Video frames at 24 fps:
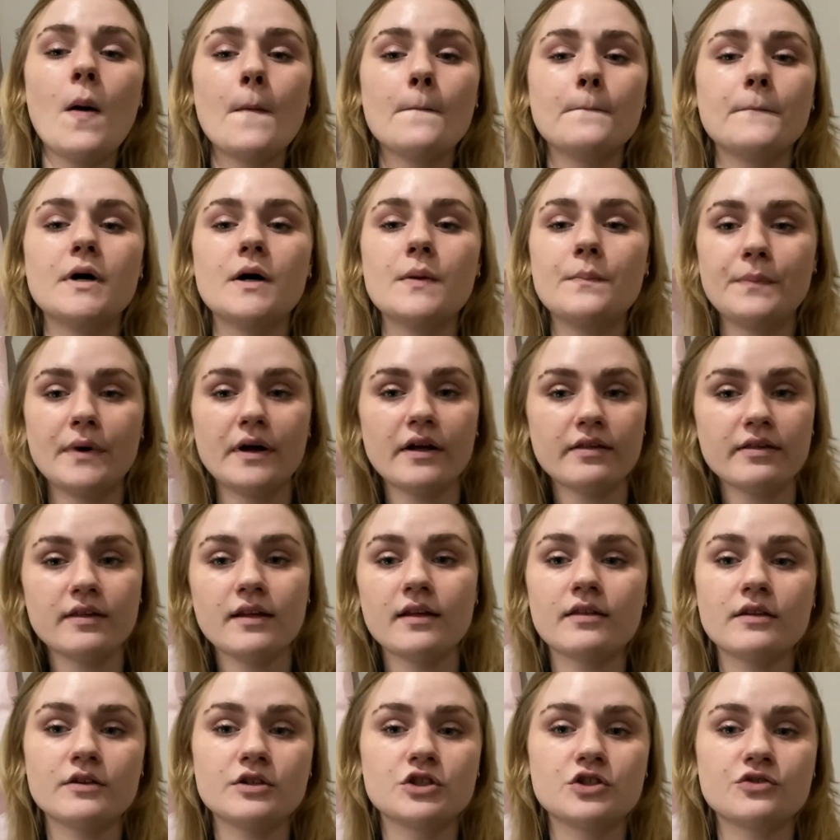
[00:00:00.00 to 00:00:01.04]
but
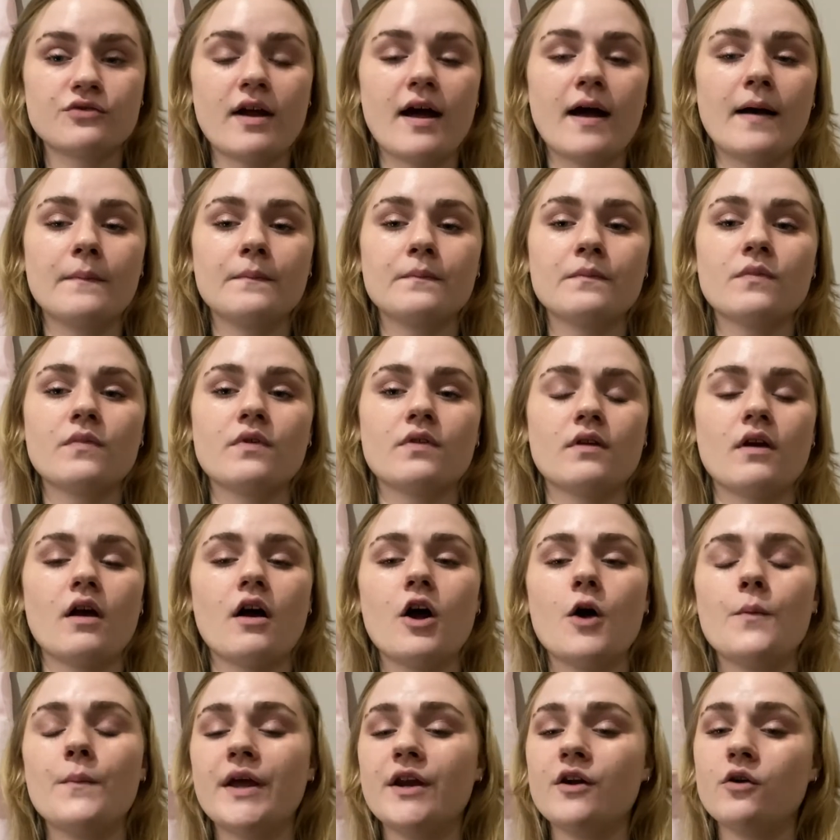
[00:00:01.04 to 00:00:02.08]
buses and trams
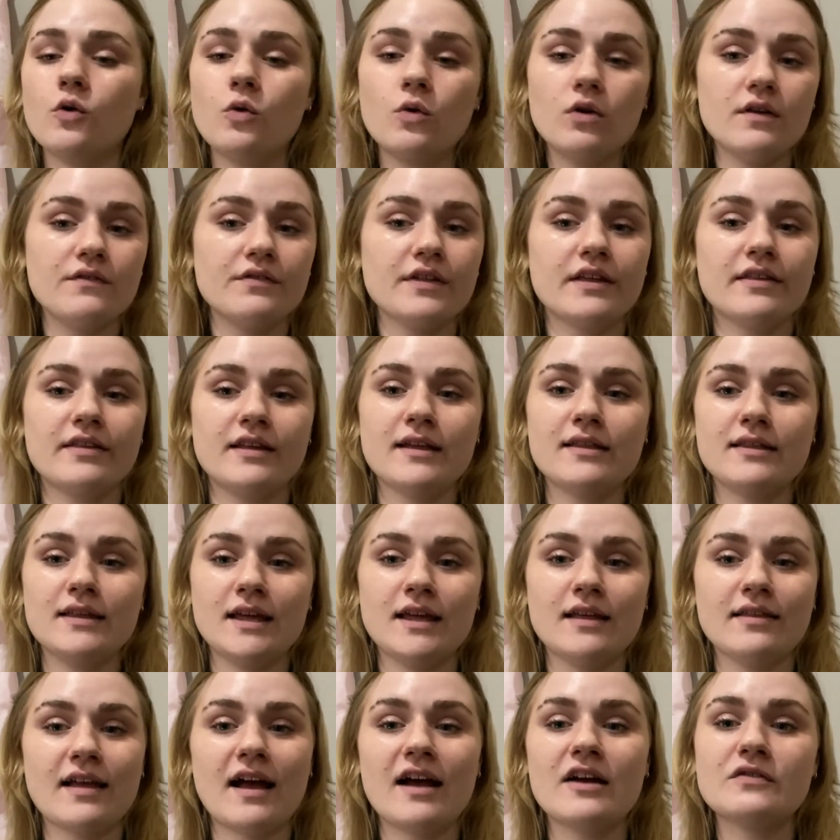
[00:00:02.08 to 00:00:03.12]
in all of the
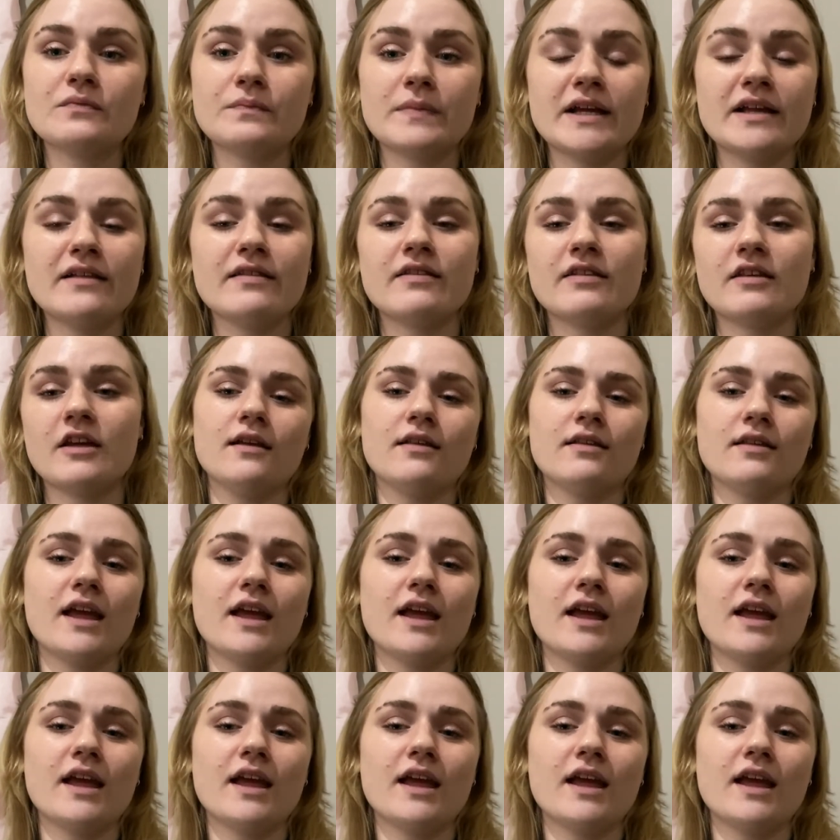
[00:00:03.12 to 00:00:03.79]
cities I've been to,